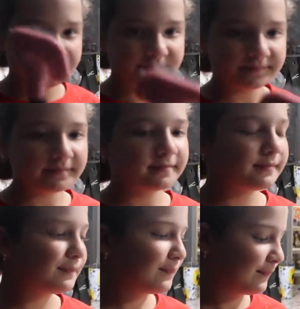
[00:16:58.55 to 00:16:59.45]
Yeah, it's
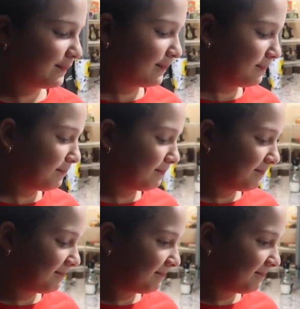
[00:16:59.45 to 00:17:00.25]
so cute. Let's go.